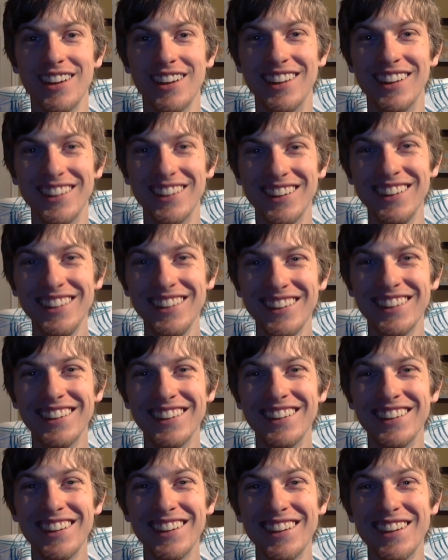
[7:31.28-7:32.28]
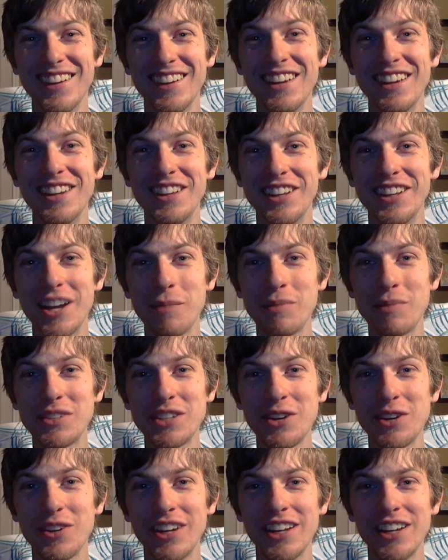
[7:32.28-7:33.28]
The
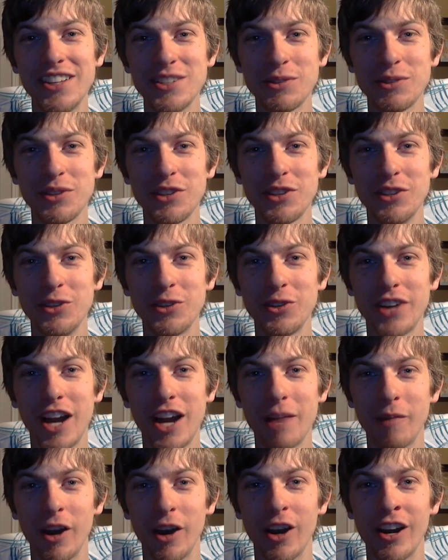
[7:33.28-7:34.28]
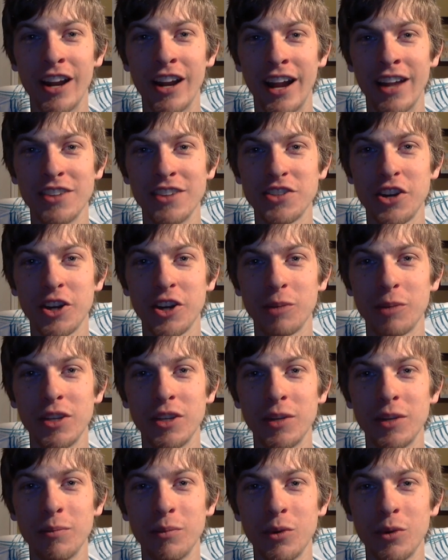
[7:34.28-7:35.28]
episode ends with a new Chimera-Antarch
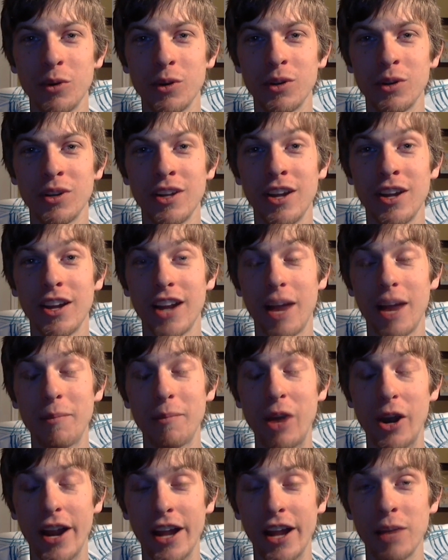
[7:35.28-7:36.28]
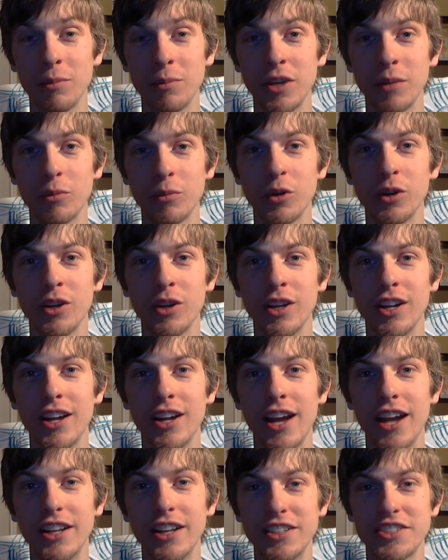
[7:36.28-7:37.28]
being born, Chimera Ant being born,
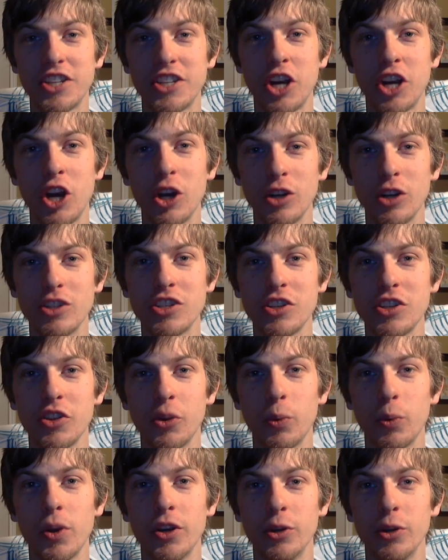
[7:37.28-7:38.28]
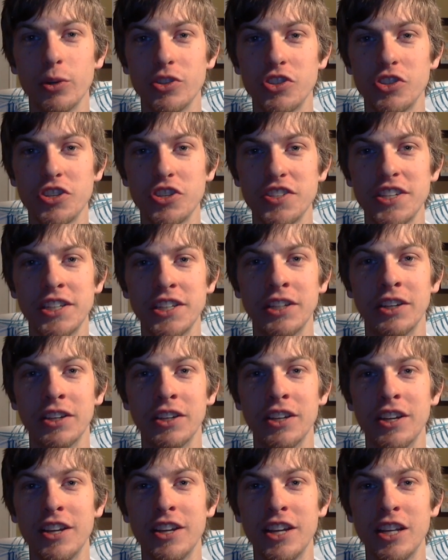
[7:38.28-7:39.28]
and he's Kurt, the one who was just
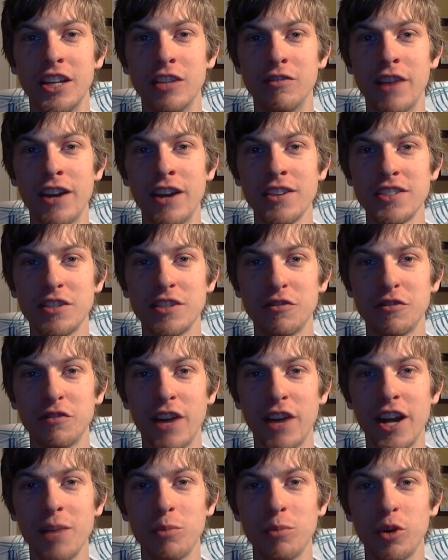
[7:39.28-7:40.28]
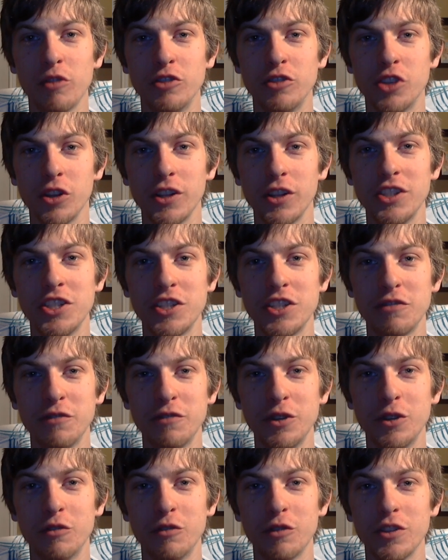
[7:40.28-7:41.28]
eaten. He vows to find more of delicious
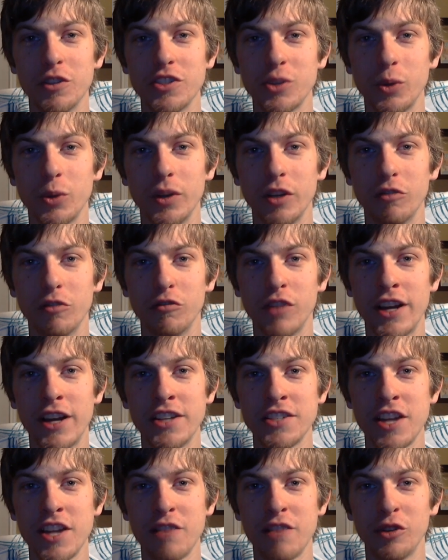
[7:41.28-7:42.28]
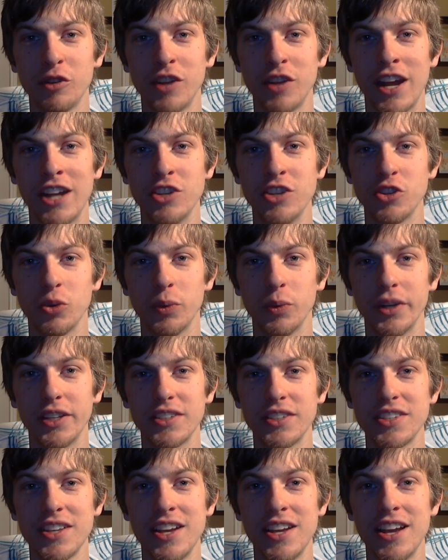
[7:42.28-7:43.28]
food for his queen and flies off with angel
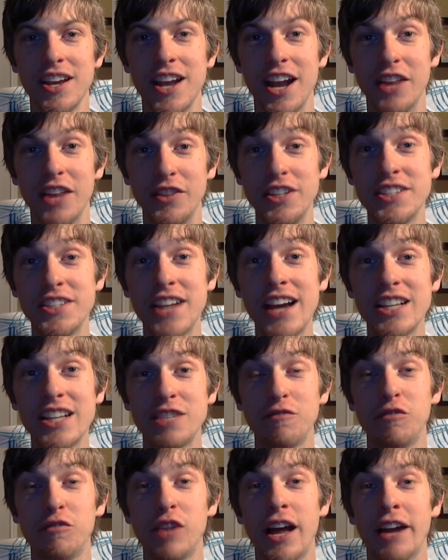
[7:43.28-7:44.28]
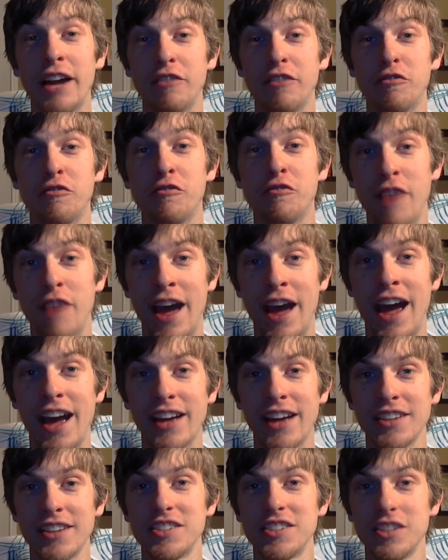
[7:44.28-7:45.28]
wings. And these guys fly
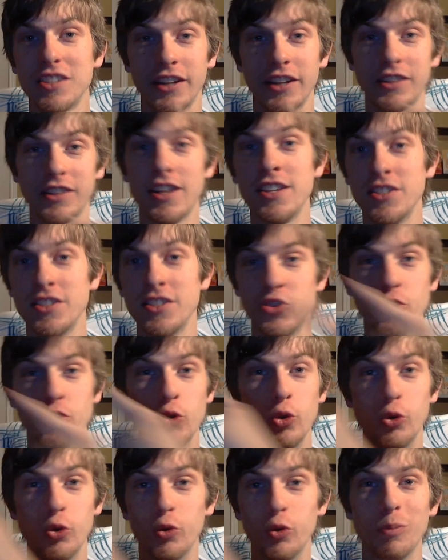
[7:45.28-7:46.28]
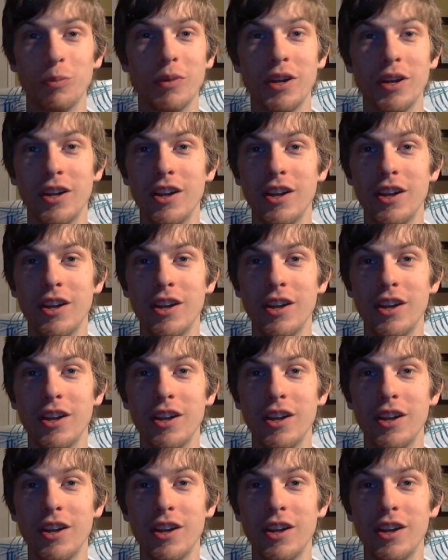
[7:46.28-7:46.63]
fast, like they zoom.